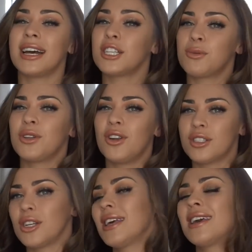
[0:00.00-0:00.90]
attachment
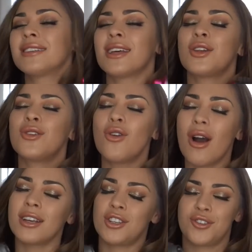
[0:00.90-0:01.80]
nozzle. It is
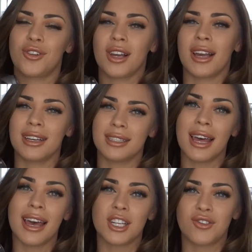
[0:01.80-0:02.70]
not as strong as
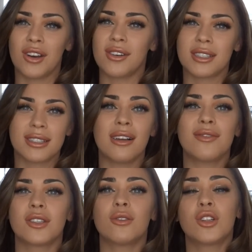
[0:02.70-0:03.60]
the hairdryer
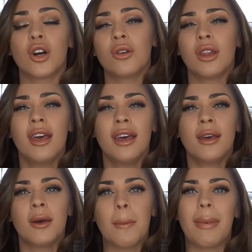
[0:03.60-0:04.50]
itself, so don't
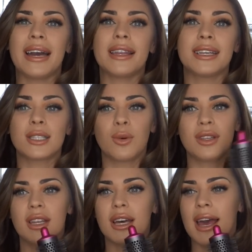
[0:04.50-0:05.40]
buy this
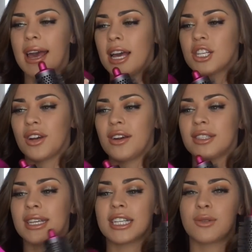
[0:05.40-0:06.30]
with the
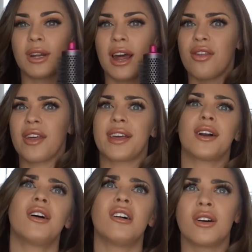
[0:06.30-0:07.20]
hairdryer attachment and
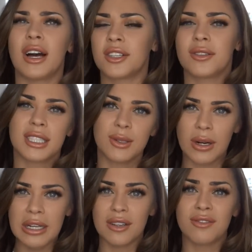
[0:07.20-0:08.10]
think, oh, I don't see
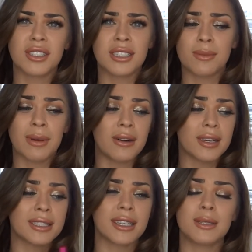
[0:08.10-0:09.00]
what all the fuss is
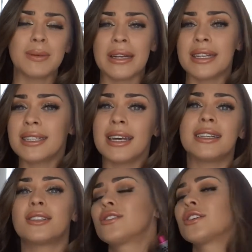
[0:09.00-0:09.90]
about, because let's be honest,
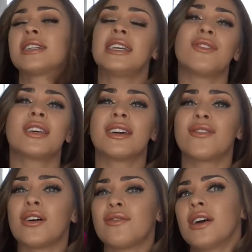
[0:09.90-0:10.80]
it doesn't even
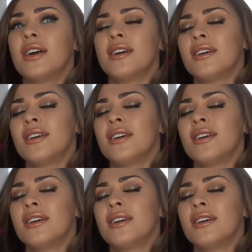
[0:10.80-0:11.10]
give off